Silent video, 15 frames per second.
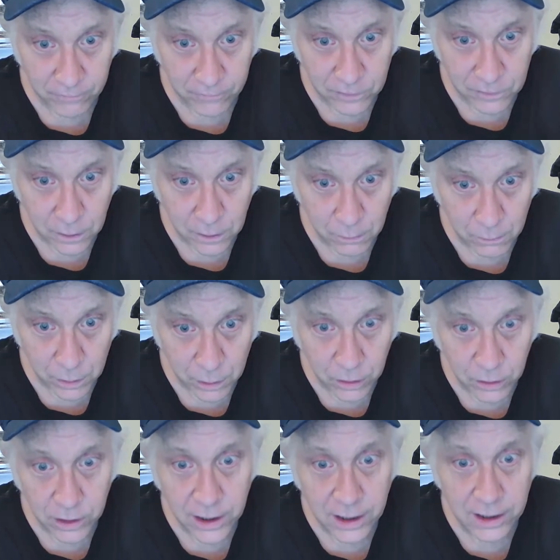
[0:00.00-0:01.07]
of the
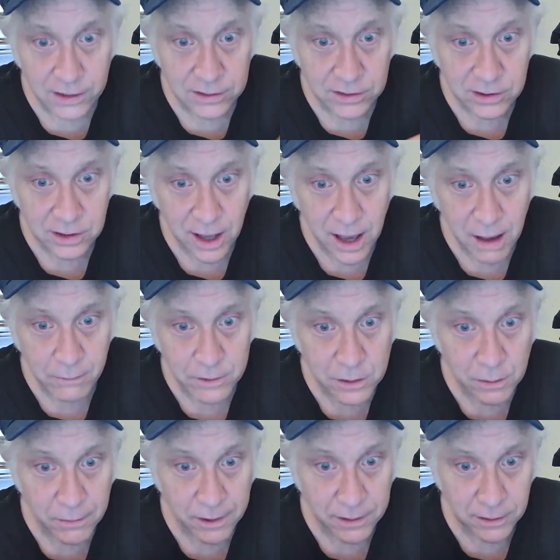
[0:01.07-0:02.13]
muni
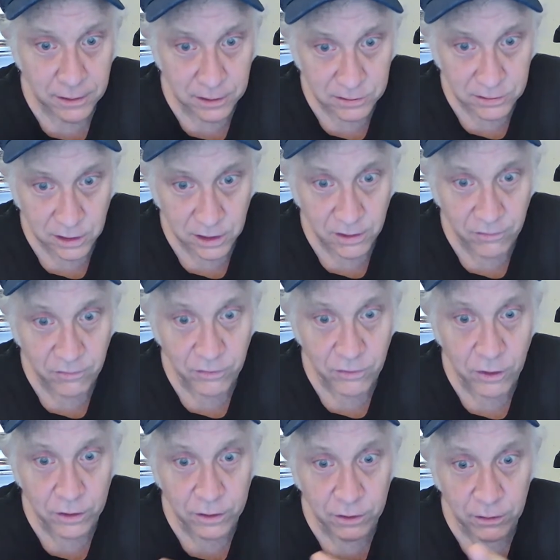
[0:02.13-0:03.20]
establishment in the city
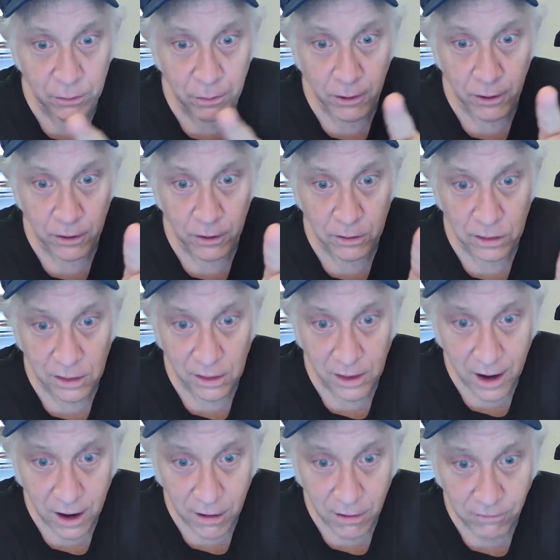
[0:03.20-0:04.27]
of Wilkinsburg.
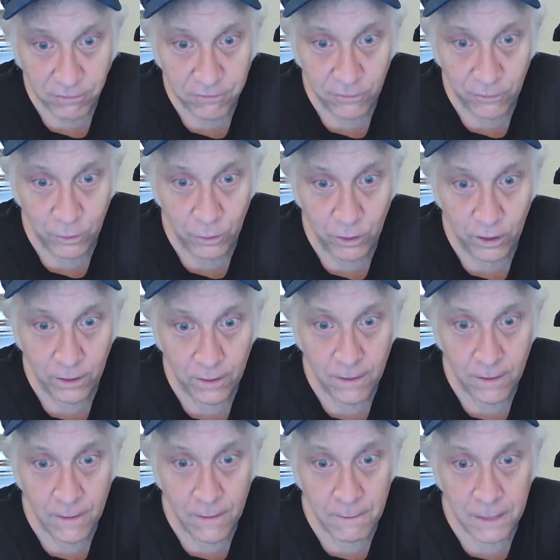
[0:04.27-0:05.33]
Therefore,
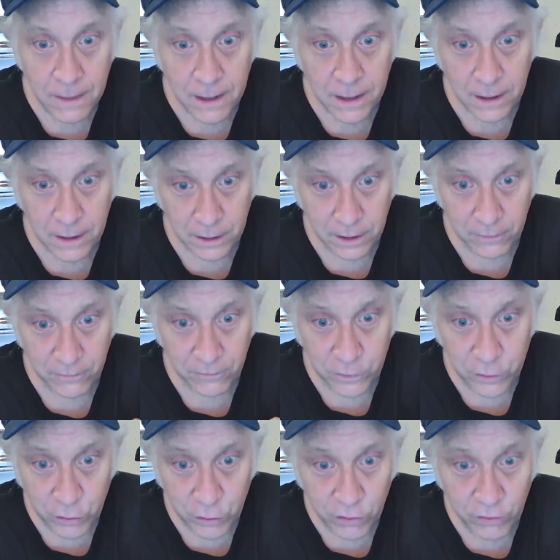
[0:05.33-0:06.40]

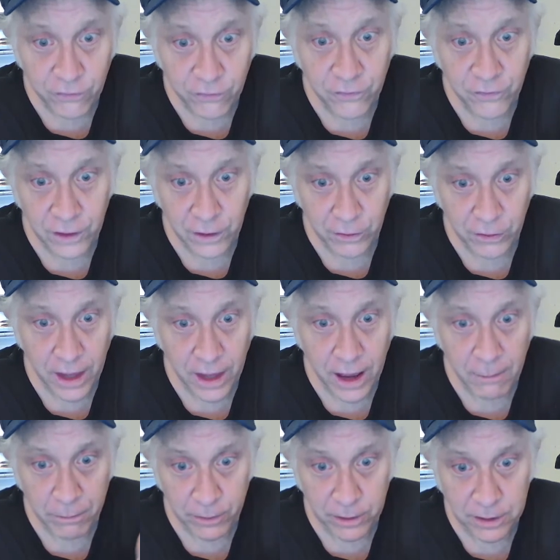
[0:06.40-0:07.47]
if you feel
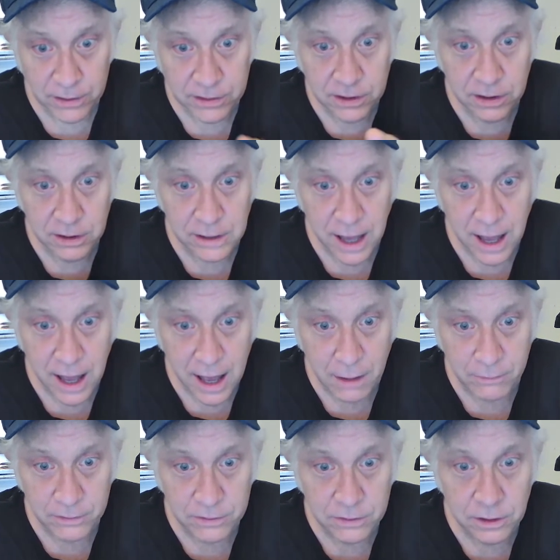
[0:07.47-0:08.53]
that bridge
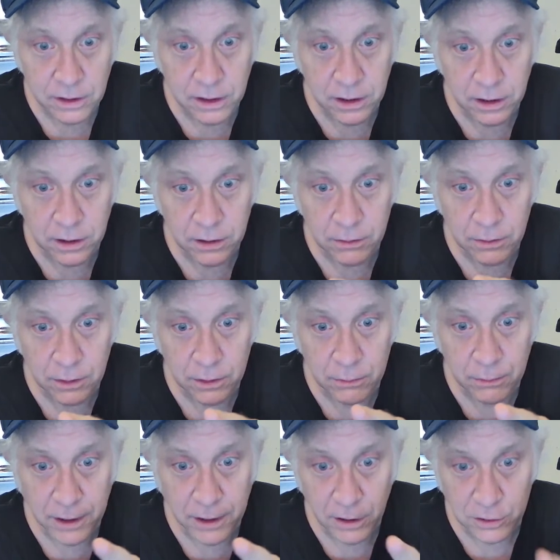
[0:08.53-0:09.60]
collapsed,
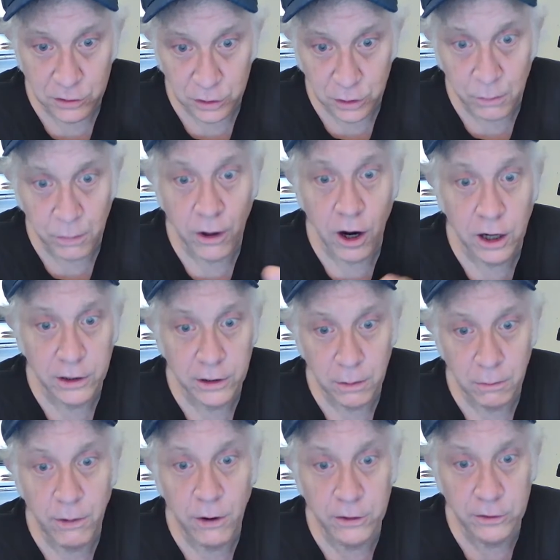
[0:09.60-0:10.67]
it's because you
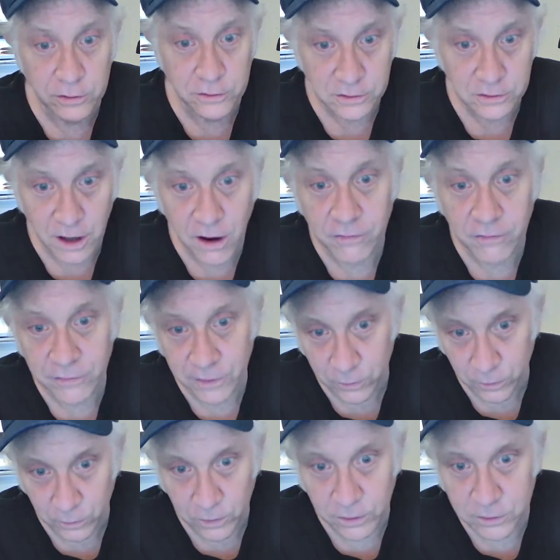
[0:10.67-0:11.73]
brought it upon
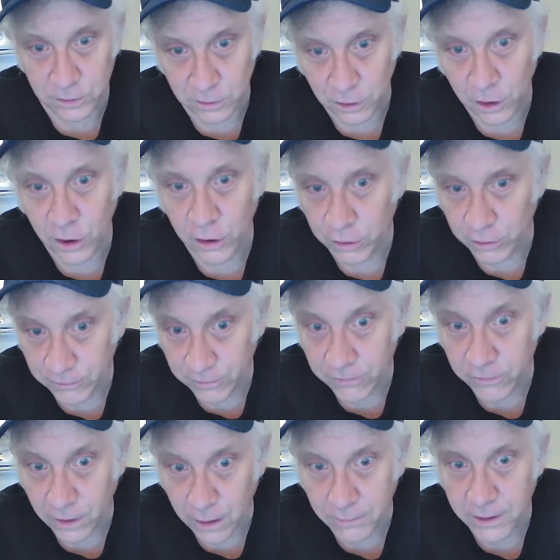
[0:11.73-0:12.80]
yourself in order to
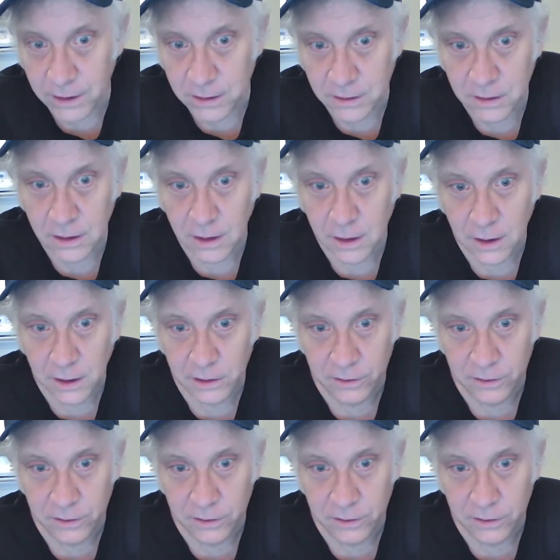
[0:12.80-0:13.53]
learn from it.